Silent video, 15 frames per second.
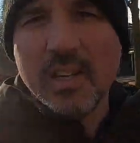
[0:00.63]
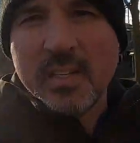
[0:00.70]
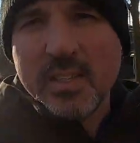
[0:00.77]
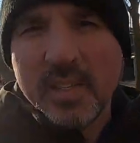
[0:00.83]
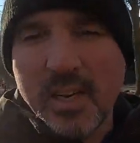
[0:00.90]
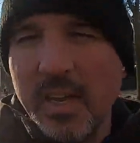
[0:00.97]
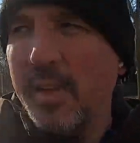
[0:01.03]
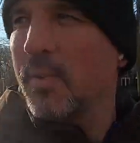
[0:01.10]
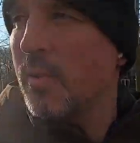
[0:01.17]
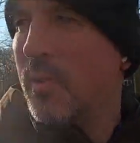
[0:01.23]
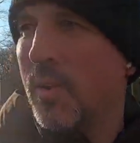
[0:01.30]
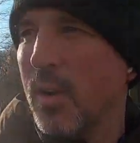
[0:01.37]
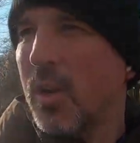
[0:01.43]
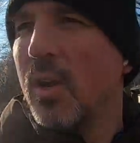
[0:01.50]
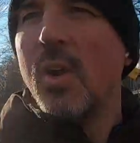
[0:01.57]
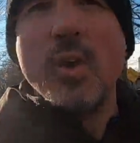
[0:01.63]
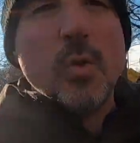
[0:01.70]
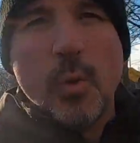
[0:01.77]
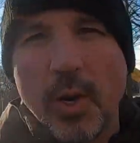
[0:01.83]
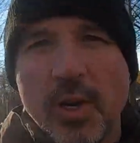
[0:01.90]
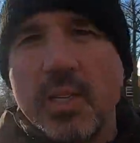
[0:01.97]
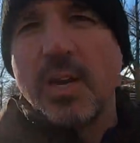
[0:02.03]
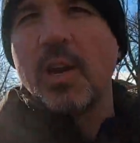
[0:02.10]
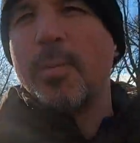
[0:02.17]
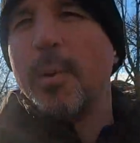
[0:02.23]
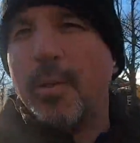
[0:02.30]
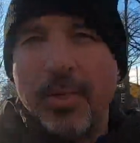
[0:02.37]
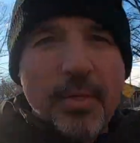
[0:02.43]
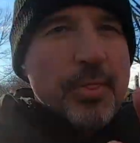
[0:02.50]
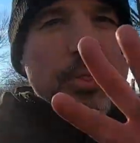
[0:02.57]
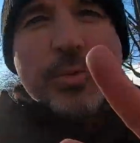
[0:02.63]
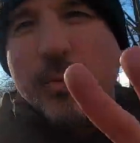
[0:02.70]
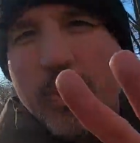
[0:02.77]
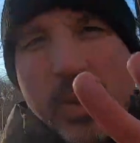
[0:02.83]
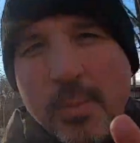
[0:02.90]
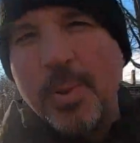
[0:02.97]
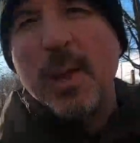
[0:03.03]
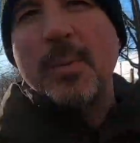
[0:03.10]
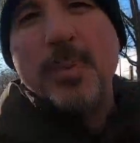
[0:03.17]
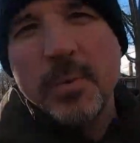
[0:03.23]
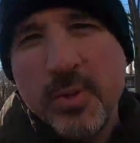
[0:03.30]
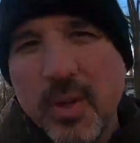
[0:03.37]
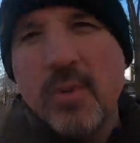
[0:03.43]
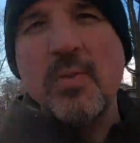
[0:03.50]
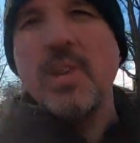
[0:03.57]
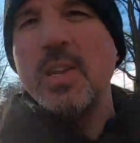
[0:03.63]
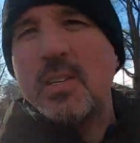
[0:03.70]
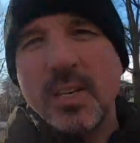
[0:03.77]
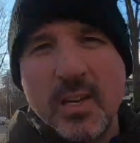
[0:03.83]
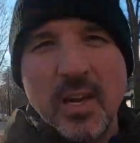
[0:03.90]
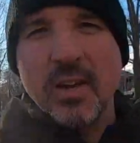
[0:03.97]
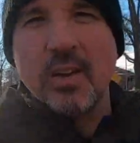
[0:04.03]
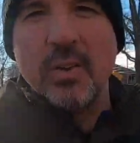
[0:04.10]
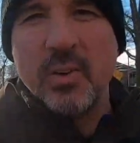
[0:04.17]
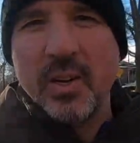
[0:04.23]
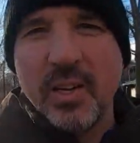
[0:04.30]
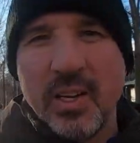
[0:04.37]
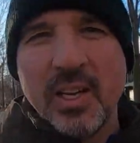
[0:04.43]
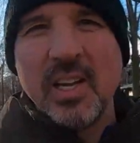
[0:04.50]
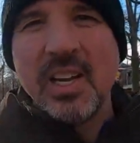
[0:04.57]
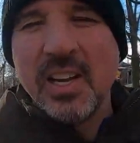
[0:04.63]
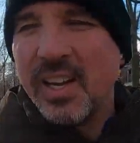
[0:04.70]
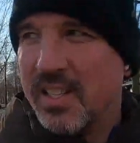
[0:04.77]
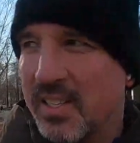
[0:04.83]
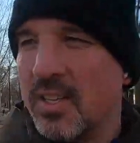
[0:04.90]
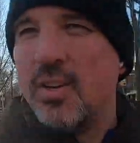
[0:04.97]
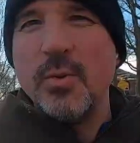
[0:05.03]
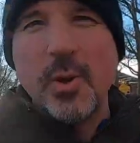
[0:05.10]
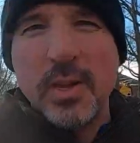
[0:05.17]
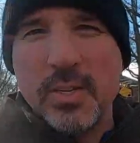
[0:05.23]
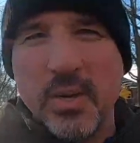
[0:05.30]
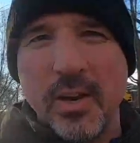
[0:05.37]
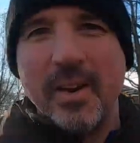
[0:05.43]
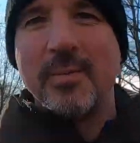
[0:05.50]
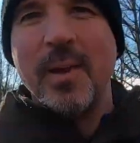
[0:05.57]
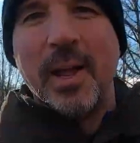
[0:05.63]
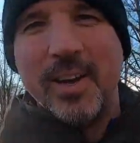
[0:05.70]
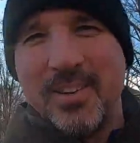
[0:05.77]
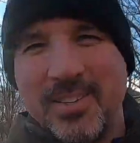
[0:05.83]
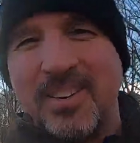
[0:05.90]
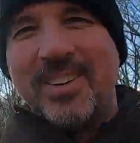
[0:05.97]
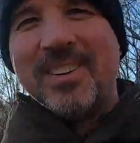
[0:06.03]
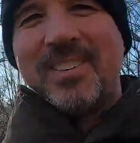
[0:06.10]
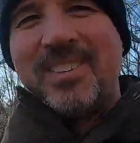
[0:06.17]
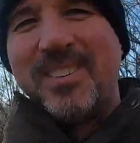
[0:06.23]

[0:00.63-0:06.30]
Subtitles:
Today, we're going to talk about the 3 people you need to know as a new engineering manager.